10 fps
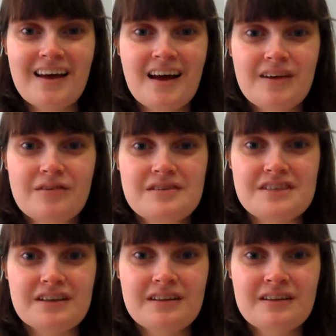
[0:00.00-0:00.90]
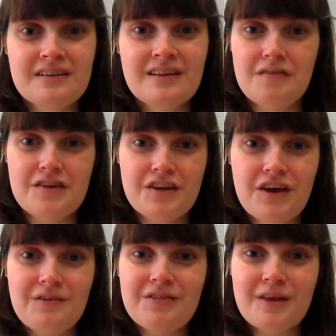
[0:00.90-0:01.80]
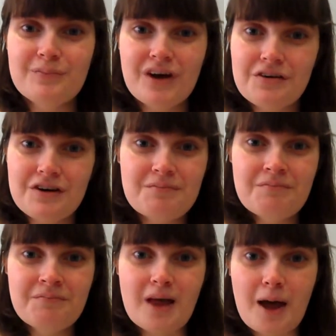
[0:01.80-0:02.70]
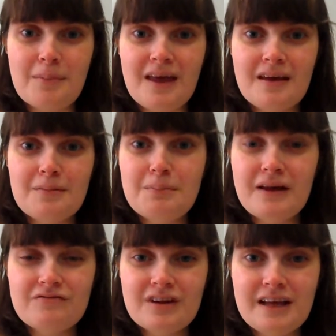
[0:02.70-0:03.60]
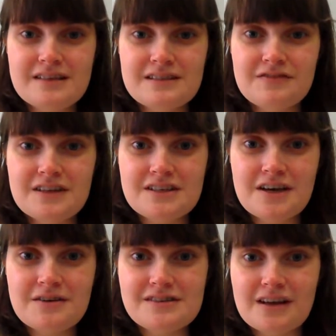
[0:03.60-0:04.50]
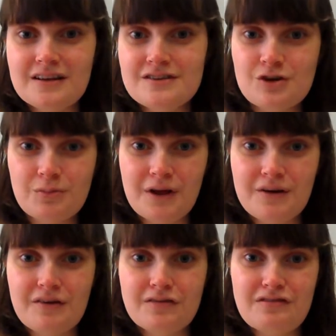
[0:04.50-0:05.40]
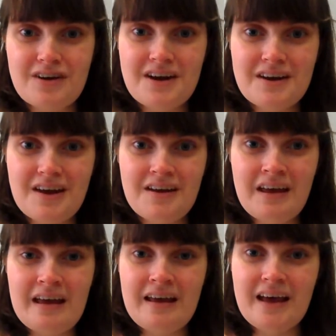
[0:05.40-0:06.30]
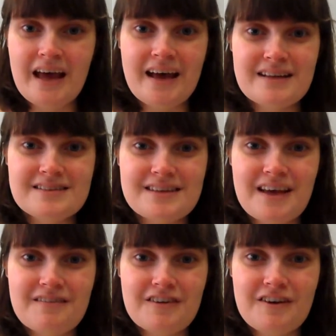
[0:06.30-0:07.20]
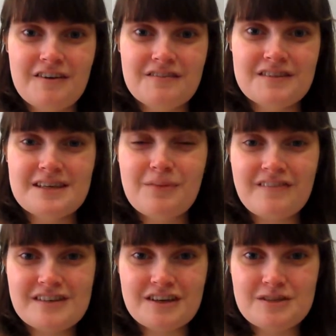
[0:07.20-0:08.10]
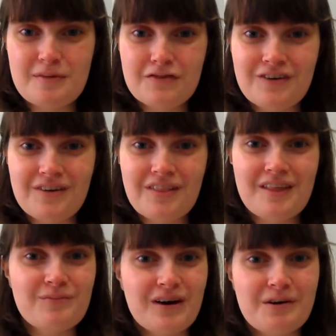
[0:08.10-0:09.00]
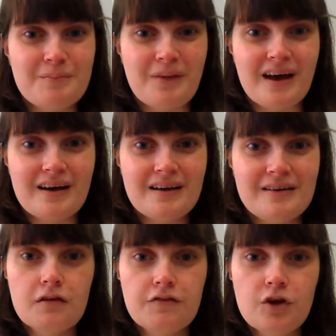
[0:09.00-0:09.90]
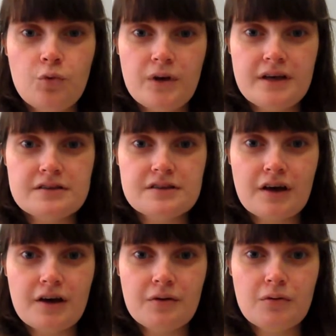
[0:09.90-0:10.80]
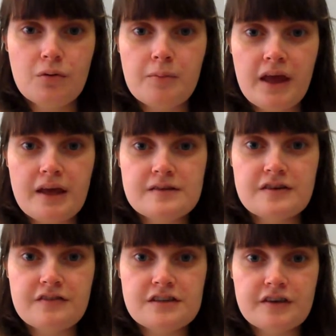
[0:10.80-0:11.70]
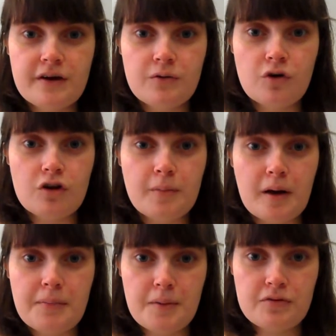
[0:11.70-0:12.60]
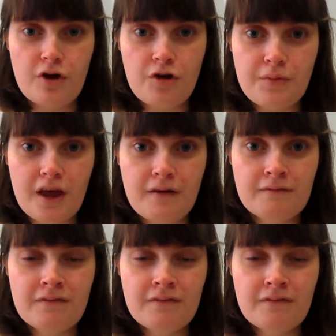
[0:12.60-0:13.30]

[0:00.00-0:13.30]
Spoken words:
I'm Imogen. If you're new, then welcome. I make plant-related videos and upload every Friday. And if you've seen my videos before, then welcome back. A few weeks ago, I made a video all about peperomia,